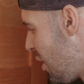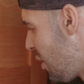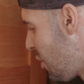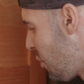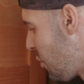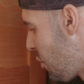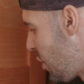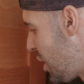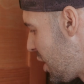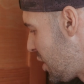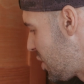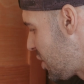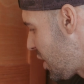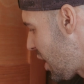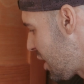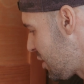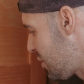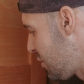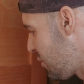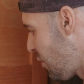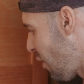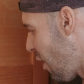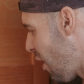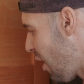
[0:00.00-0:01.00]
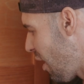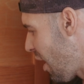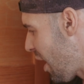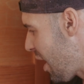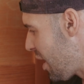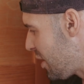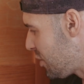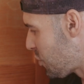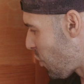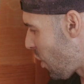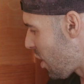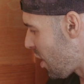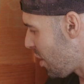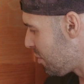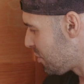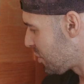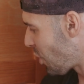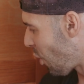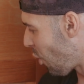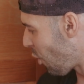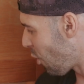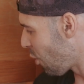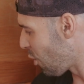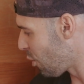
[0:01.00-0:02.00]
which as far as what I'm
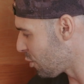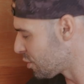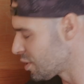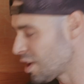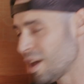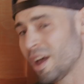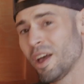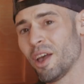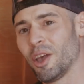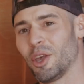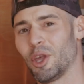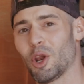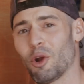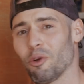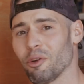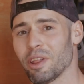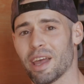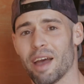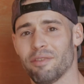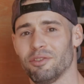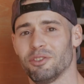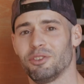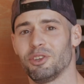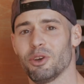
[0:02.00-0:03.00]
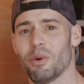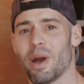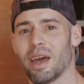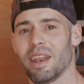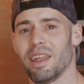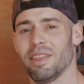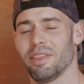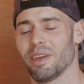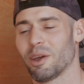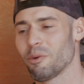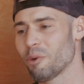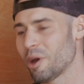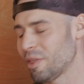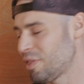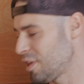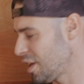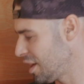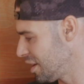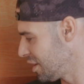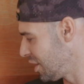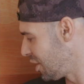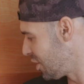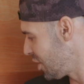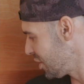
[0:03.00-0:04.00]
told, you don't really have to do anything with
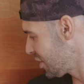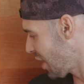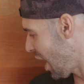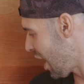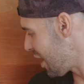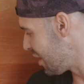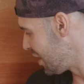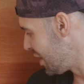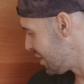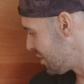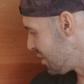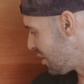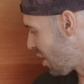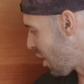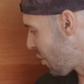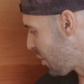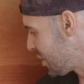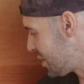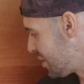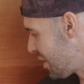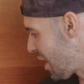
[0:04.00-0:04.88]
it. You just kind of need to know it's